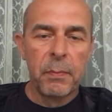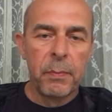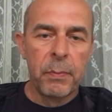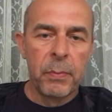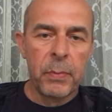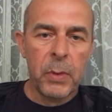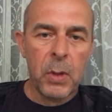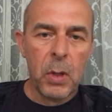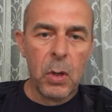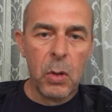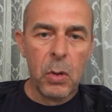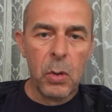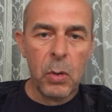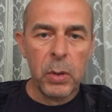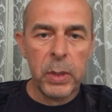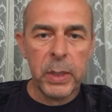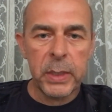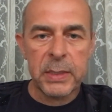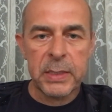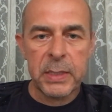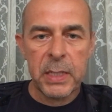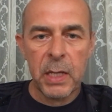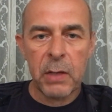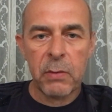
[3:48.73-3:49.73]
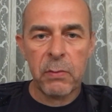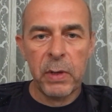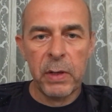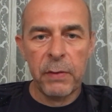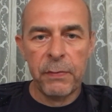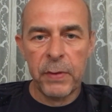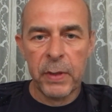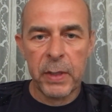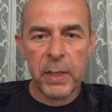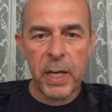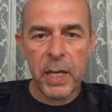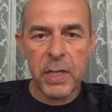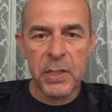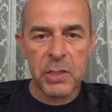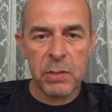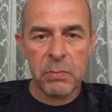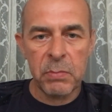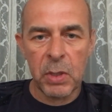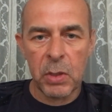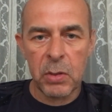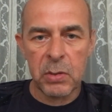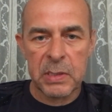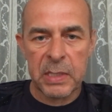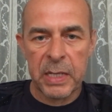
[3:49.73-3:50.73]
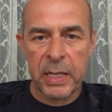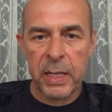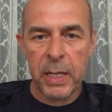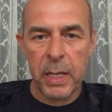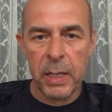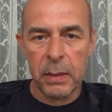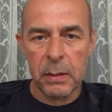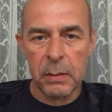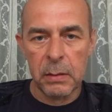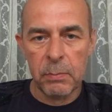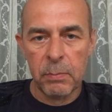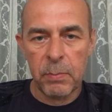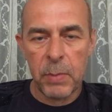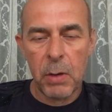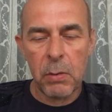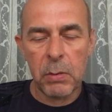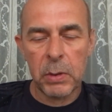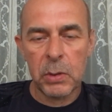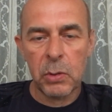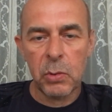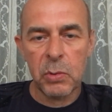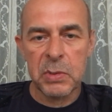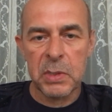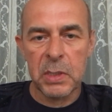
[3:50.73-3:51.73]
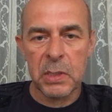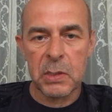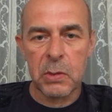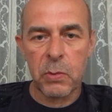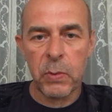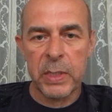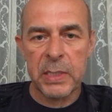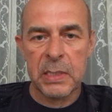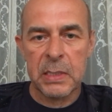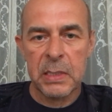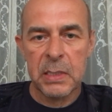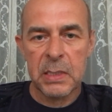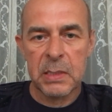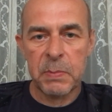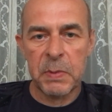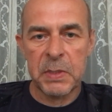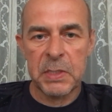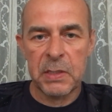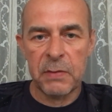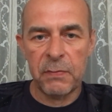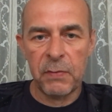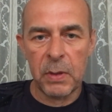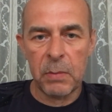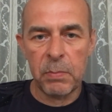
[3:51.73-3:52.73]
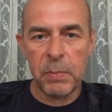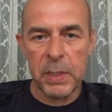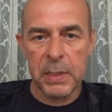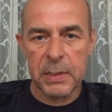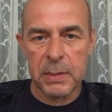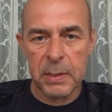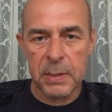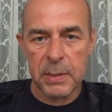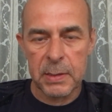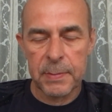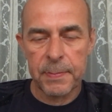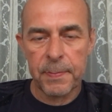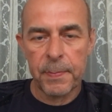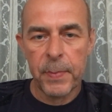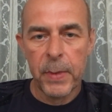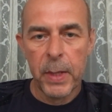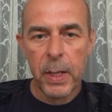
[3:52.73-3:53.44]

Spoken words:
no, let's say, qualification, because again, Powertools is quite specific business.